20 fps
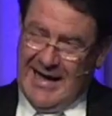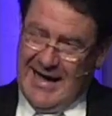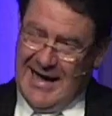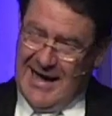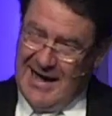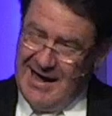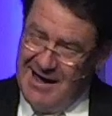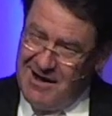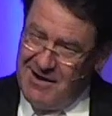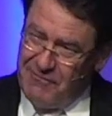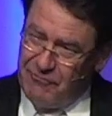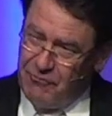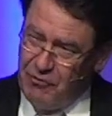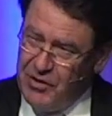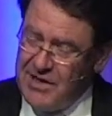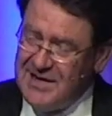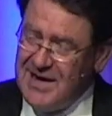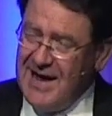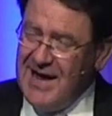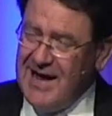
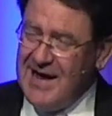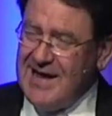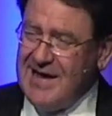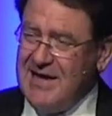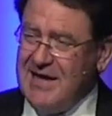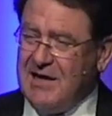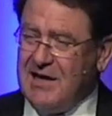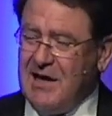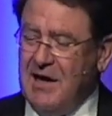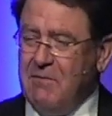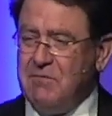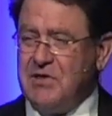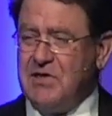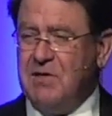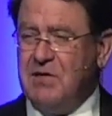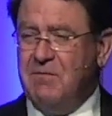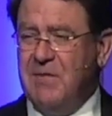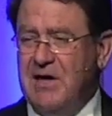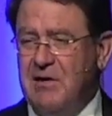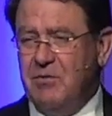Every day he comes
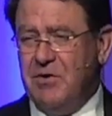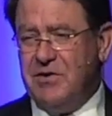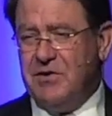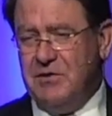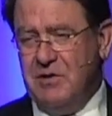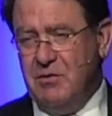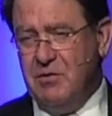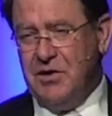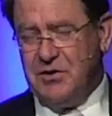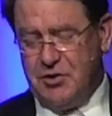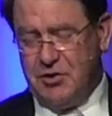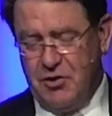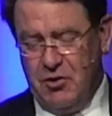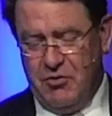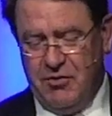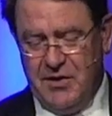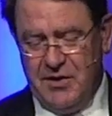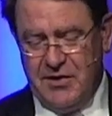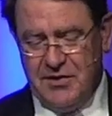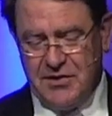to me with new
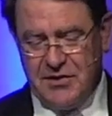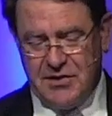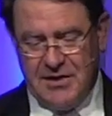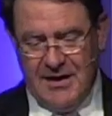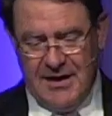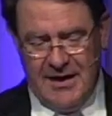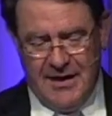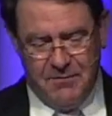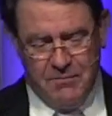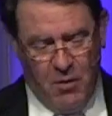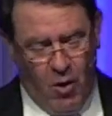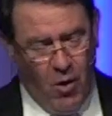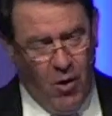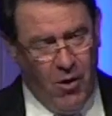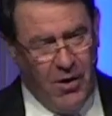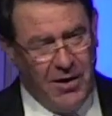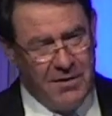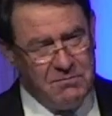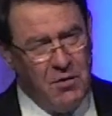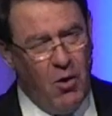assurance.
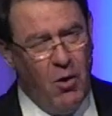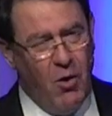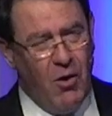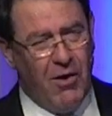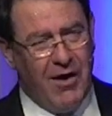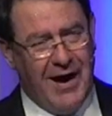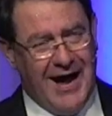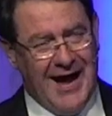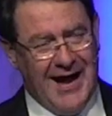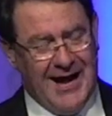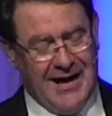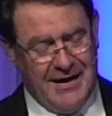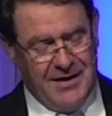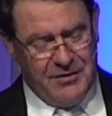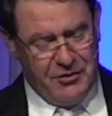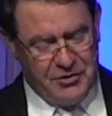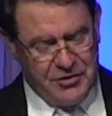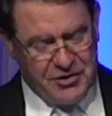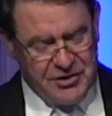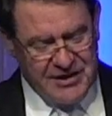More and more I
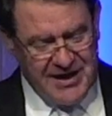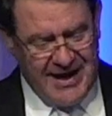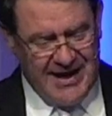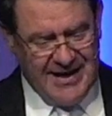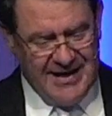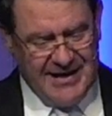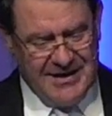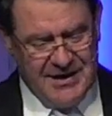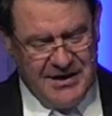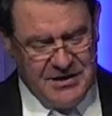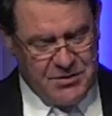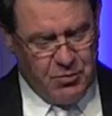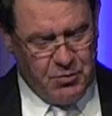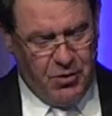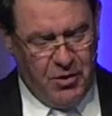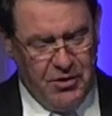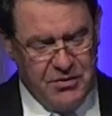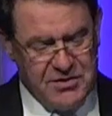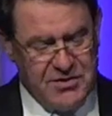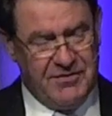understand his
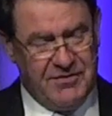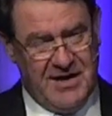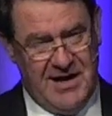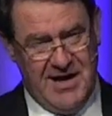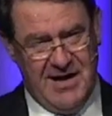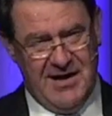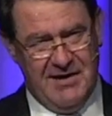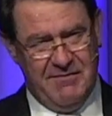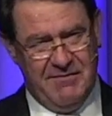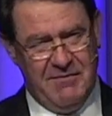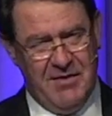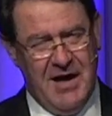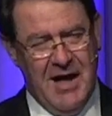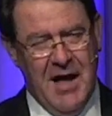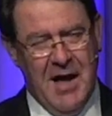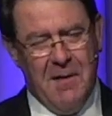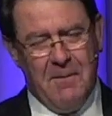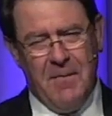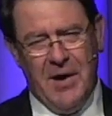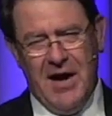words of love.
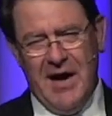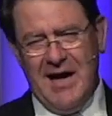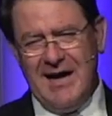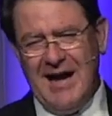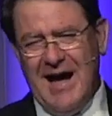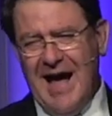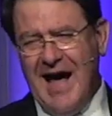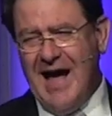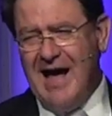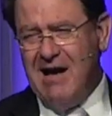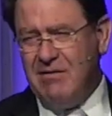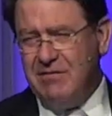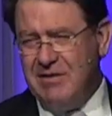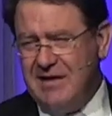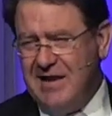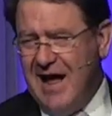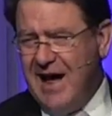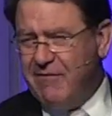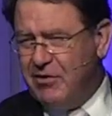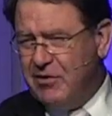But I'll
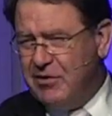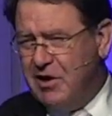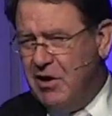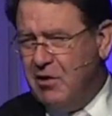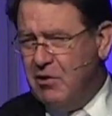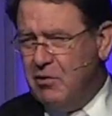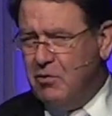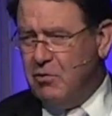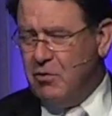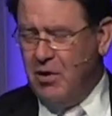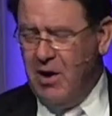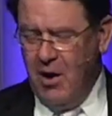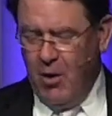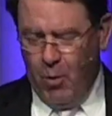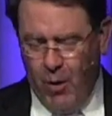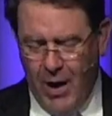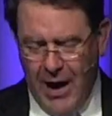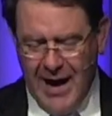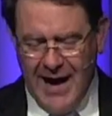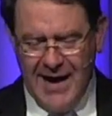never know
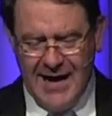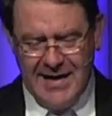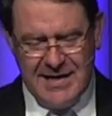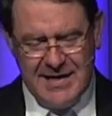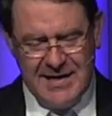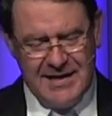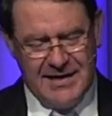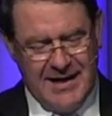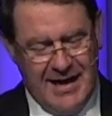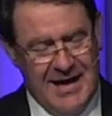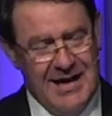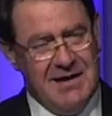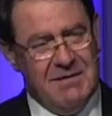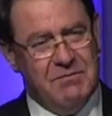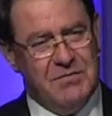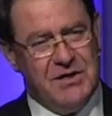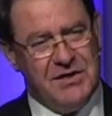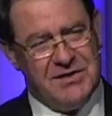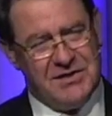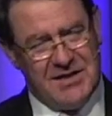why he
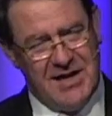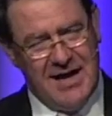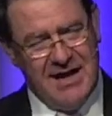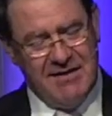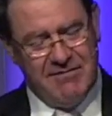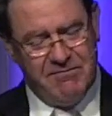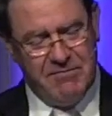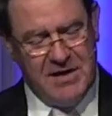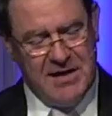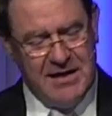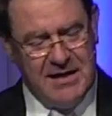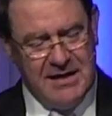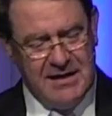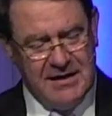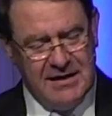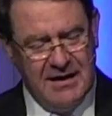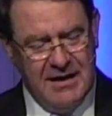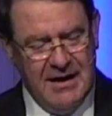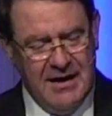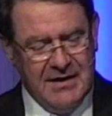came to save
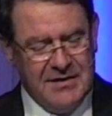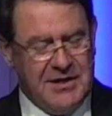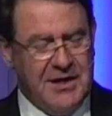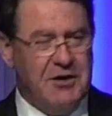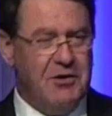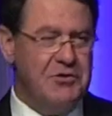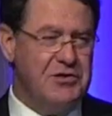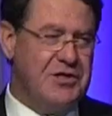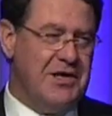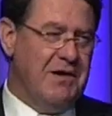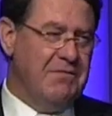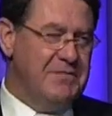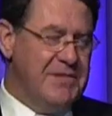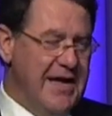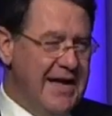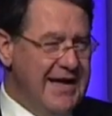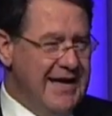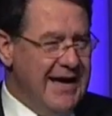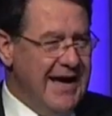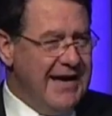me till
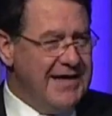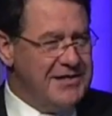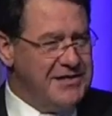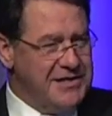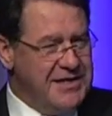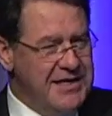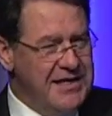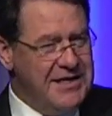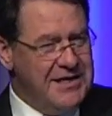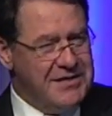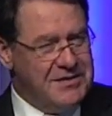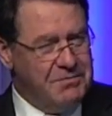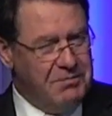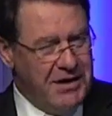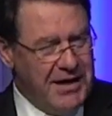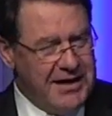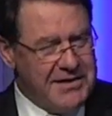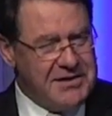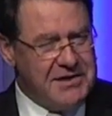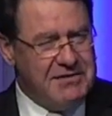someday I see his
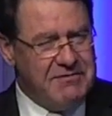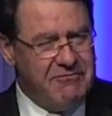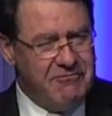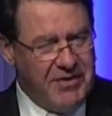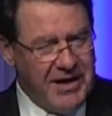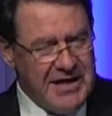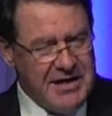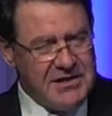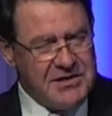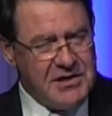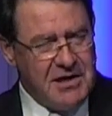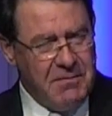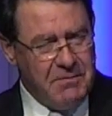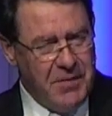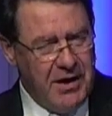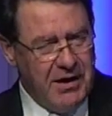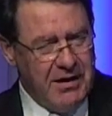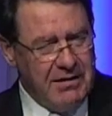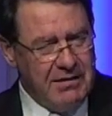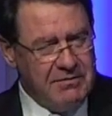blessed face
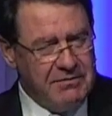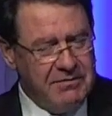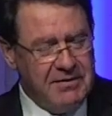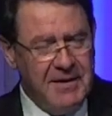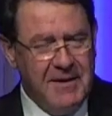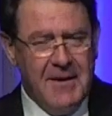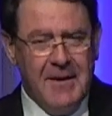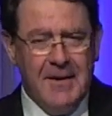above.